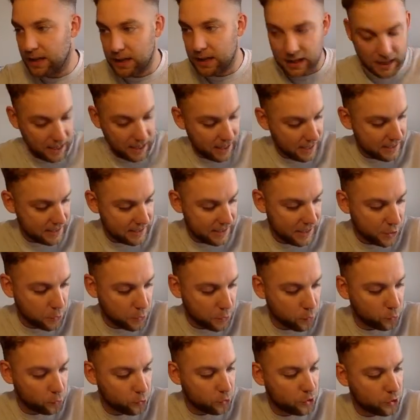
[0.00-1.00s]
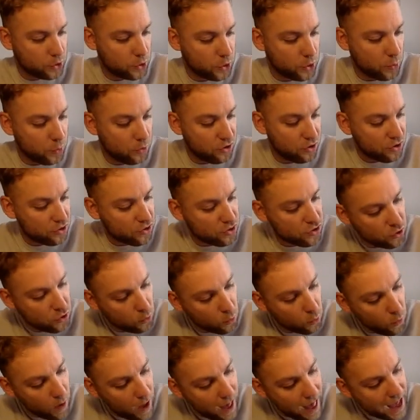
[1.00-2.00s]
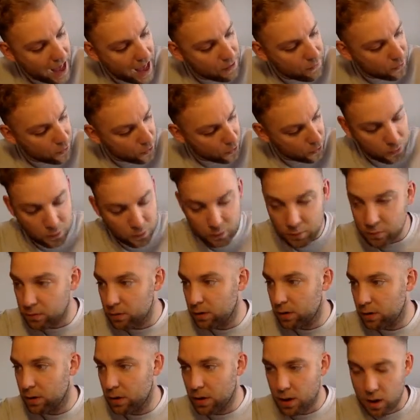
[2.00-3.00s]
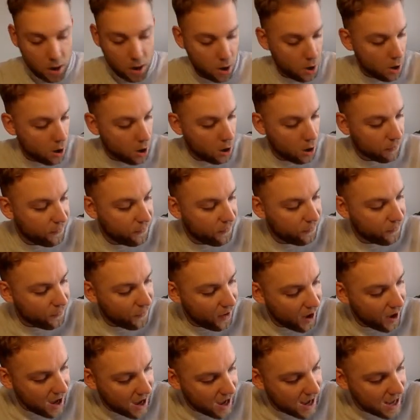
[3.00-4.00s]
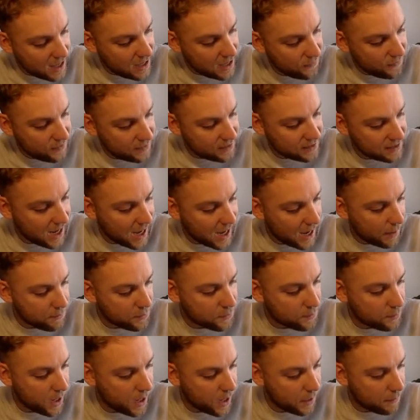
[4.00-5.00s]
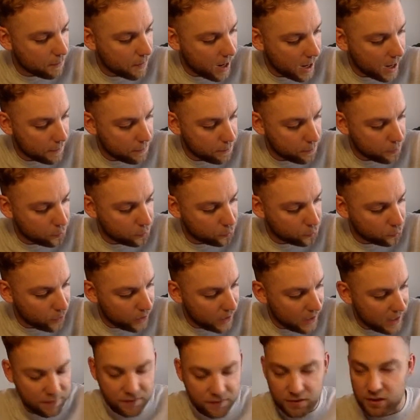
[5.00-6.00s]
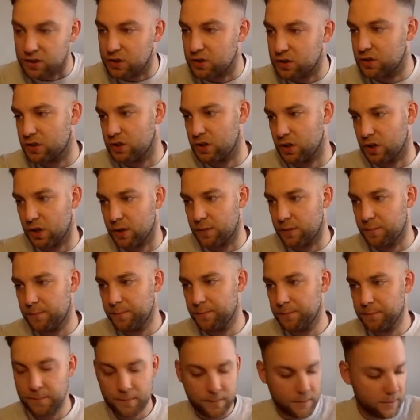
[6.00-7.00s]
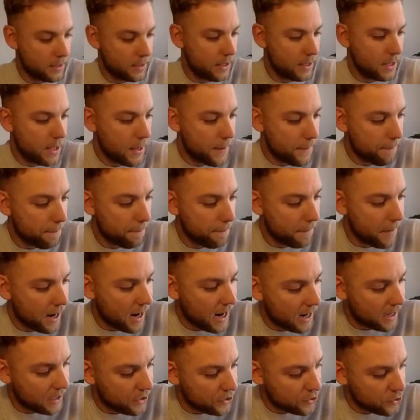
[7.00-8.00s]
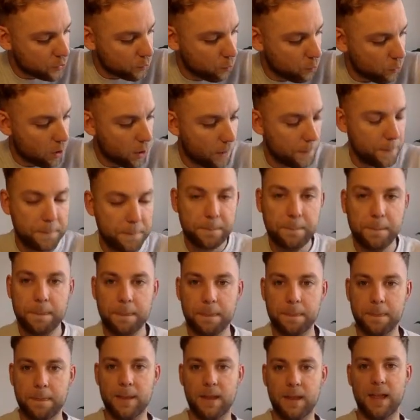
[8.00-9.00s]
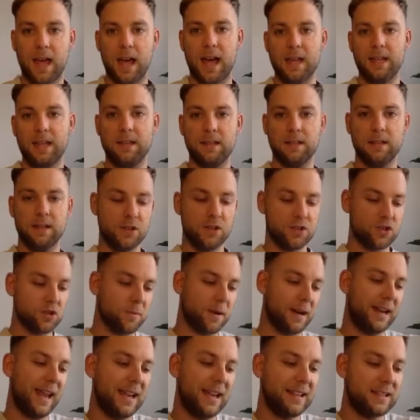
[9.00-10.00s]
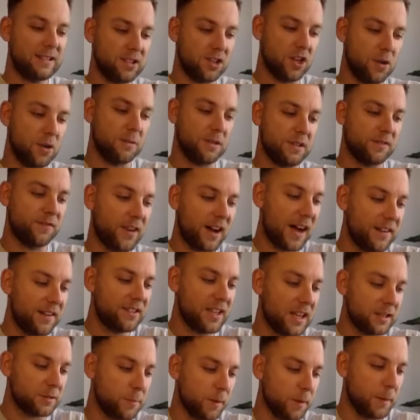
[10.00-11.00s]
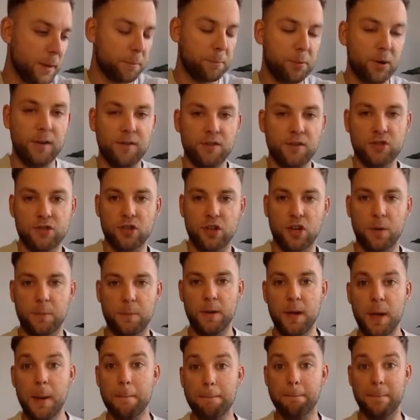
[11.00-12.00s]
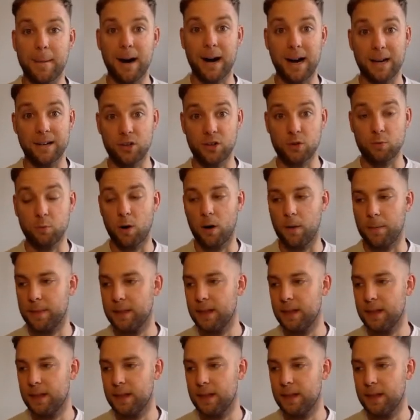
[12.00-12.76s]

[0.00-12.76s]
is equal to the square root of 5 times by my previous term minus 1. Okay, so my next term is 5 times by my previous term minus 1.